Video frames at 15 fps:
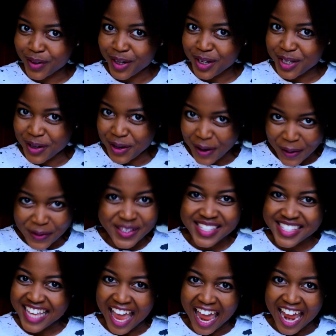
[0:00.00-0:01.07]
you don't
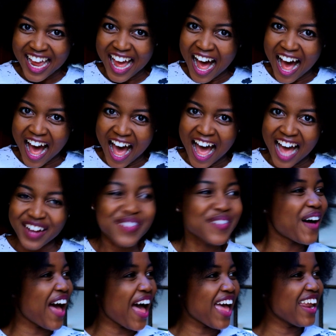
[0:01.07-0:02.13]
say, huh?
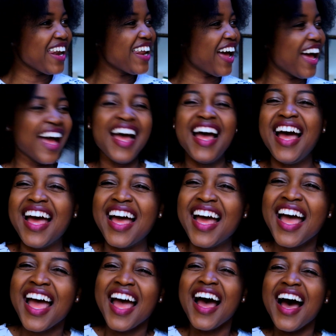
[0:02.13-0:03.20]
What?
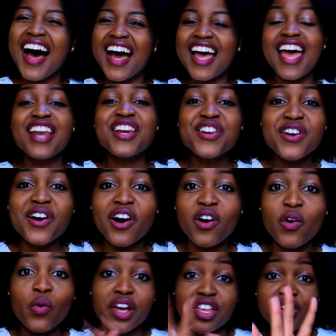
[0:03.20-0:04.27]
And you
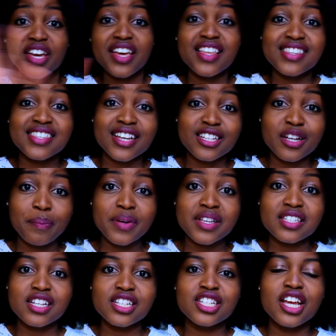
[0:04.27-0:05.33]
know, when you're in such a
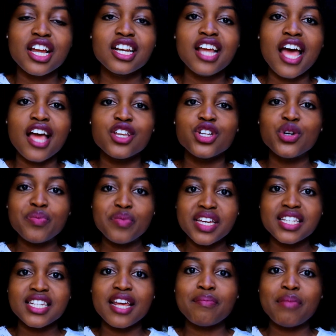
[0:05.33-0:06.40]
position and you're
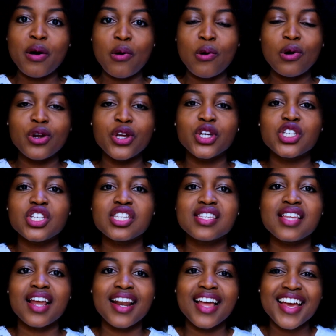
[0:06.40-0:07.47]
meeting Baholo, you're just
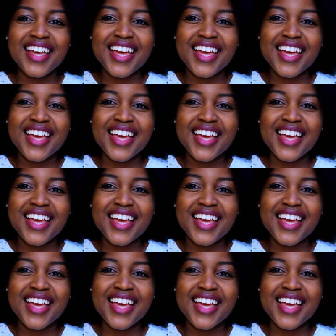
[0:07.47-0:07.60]
there like,